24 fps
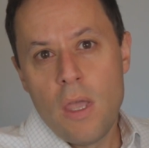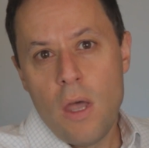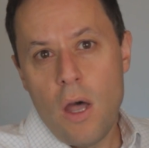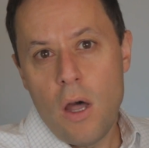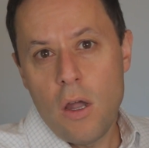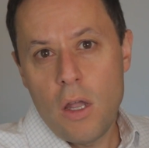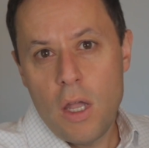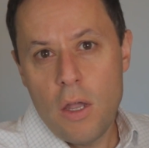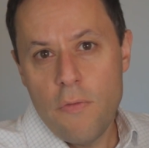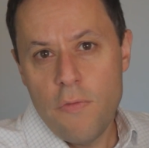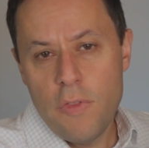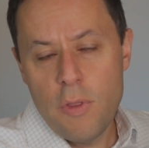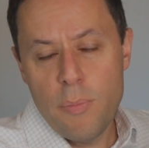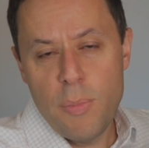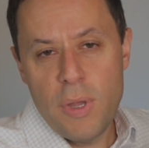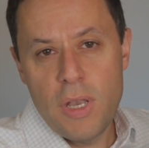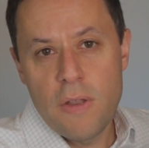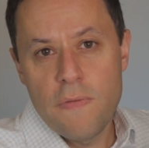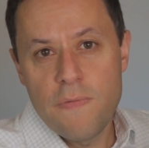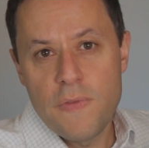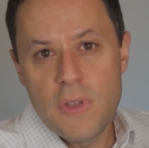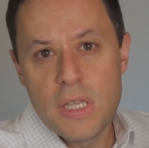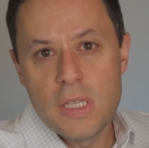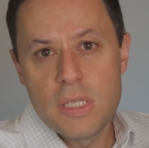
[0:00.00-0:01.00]
I'll cover the
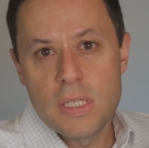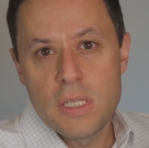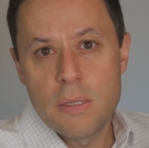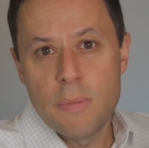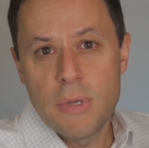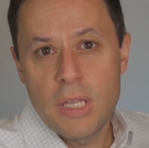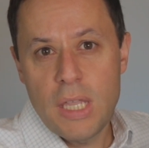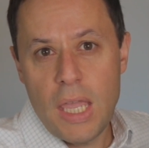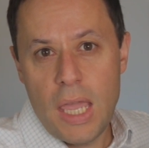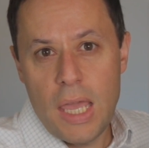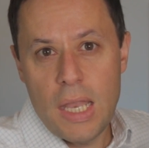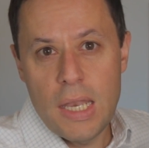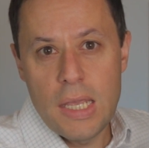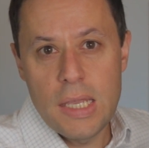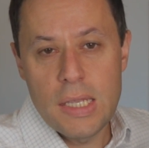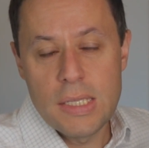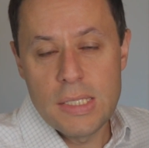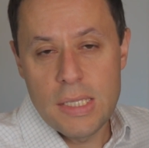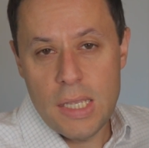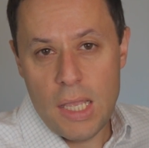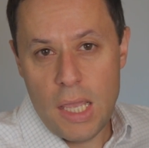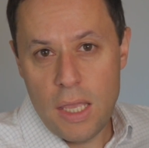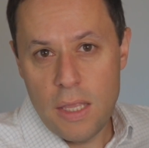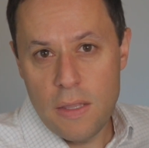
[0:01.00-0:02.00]
benefits, the
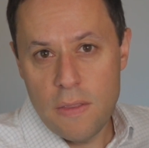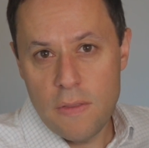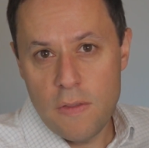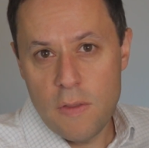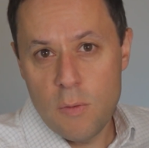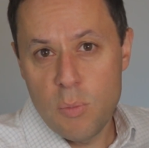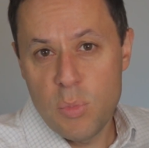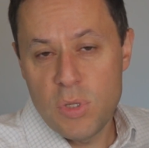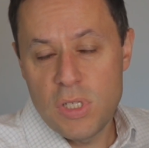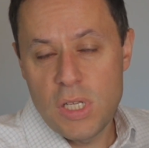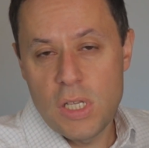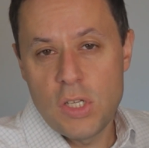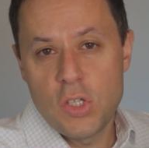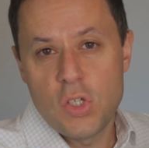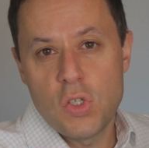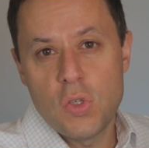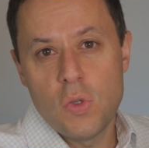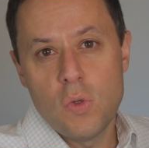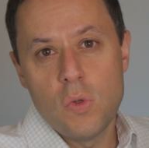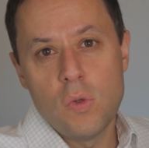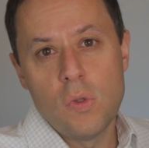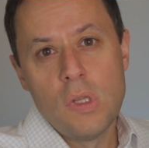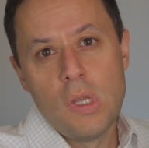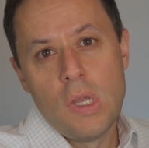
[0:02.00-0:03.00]
mechanics, and the
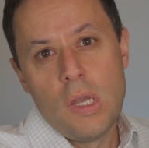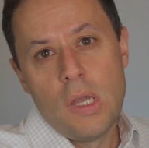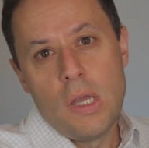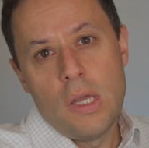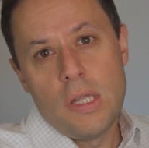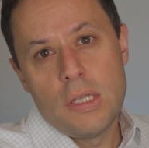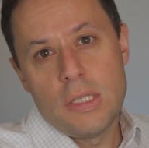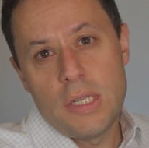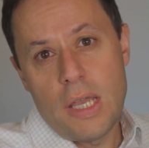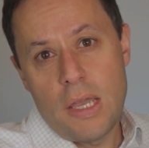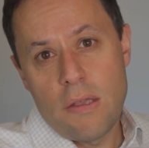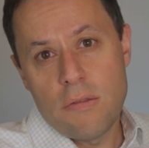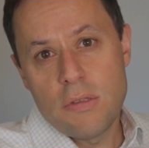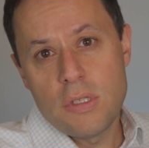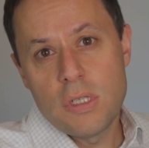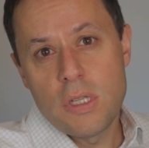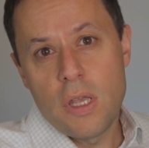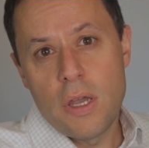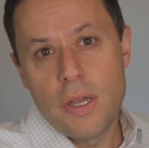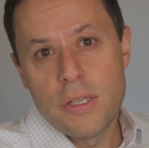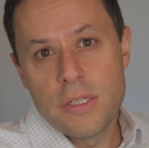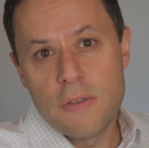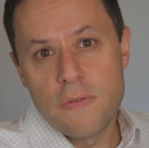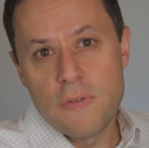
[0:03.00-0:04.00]
potential
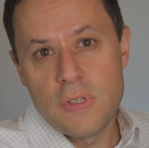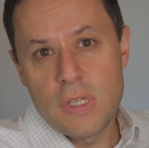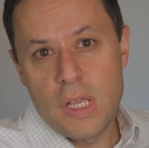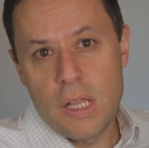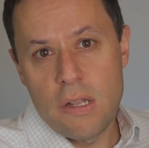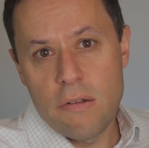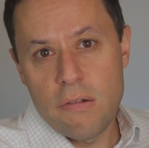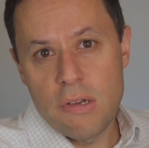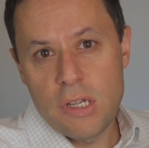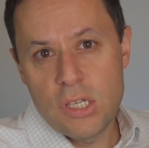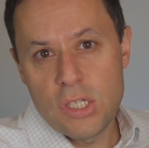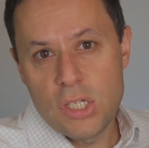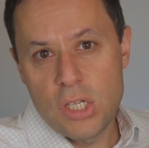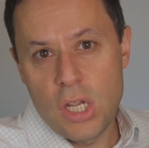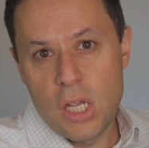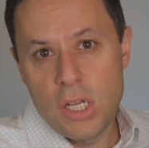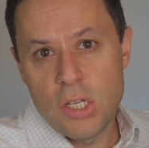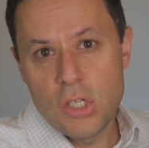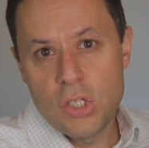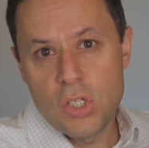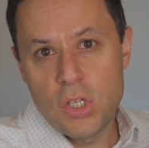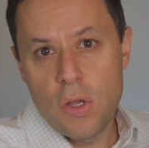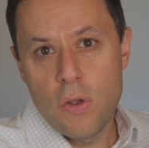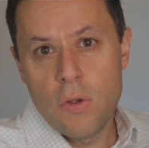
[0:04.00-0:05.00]
downsides of salary
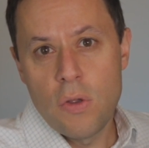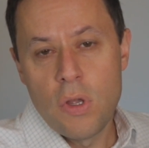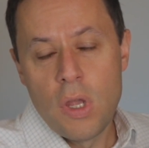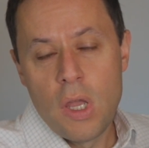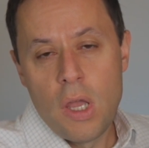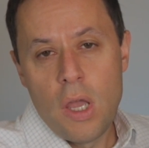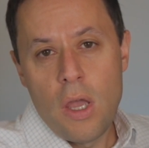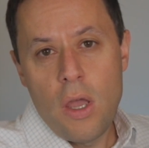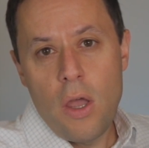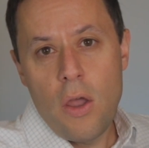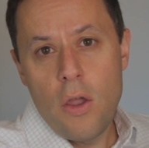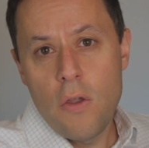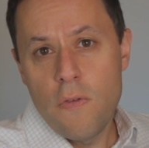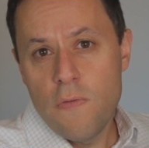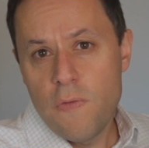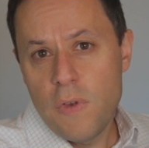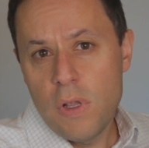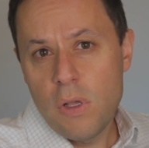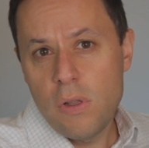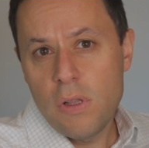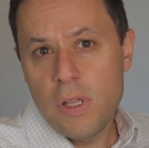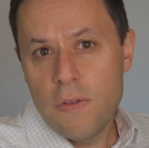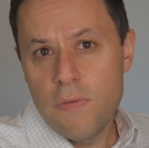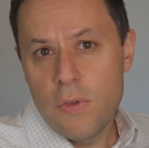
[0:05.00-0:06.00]
exchange. So
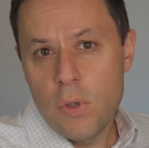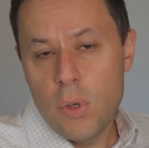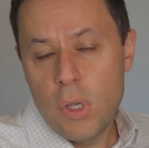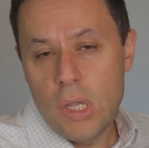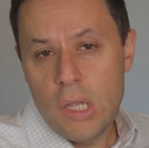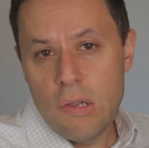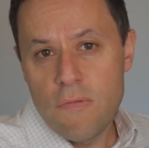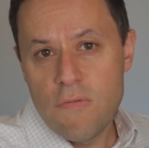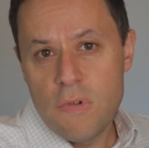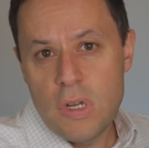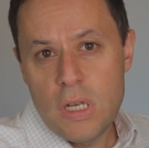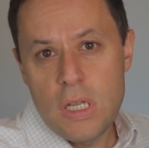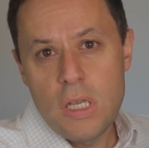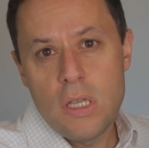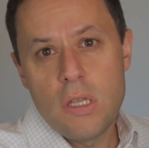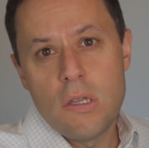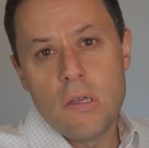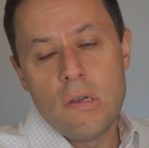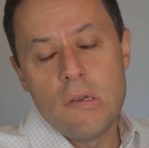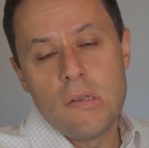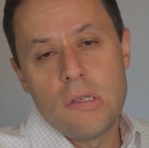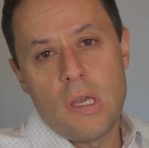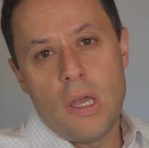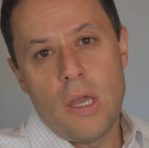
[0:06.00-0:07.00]
hopefully I'll give you a really
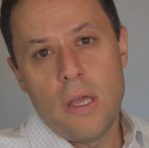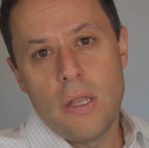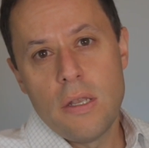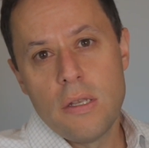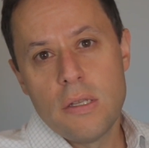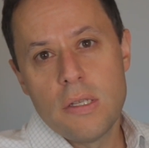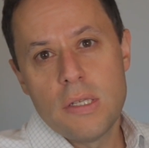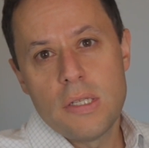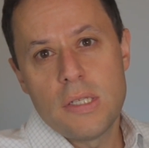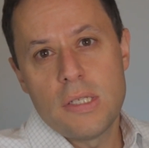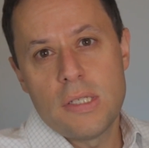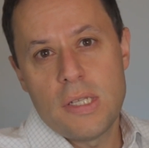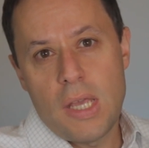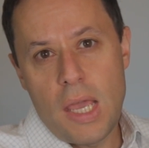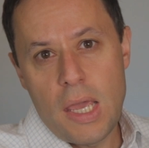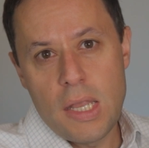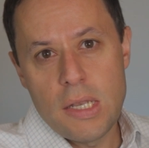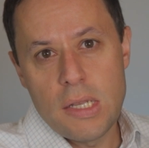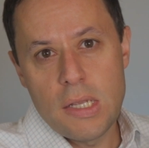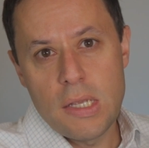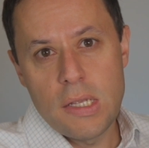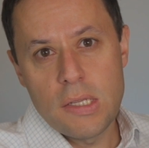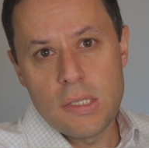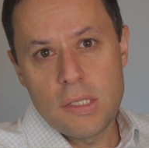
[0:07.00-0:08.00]
good
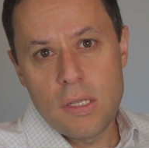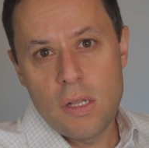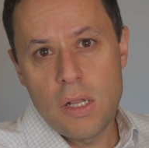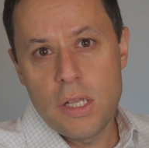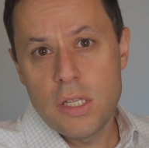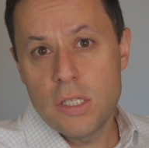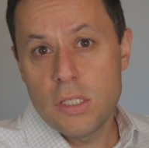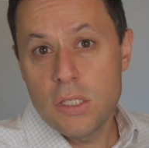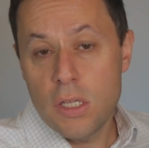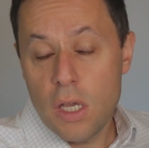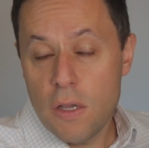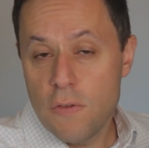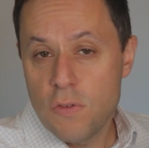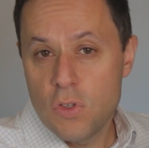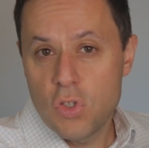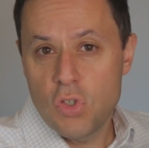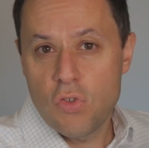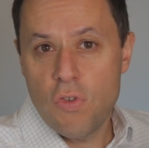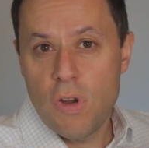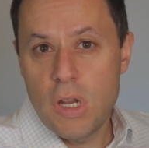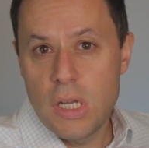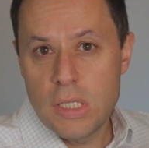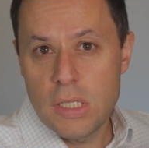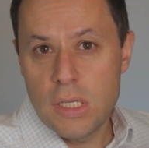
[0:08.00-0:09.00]
understanding. So let's dive
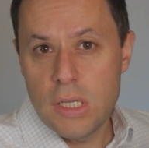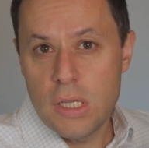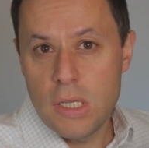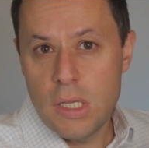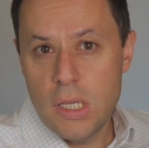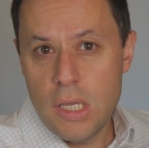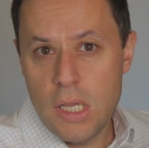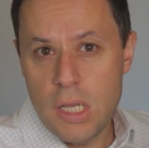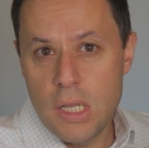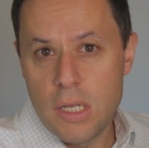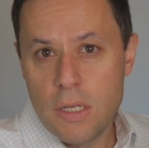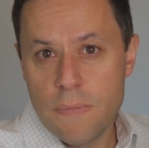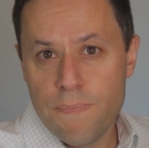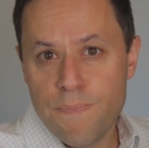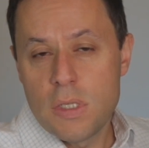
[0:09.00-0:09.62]
straight in.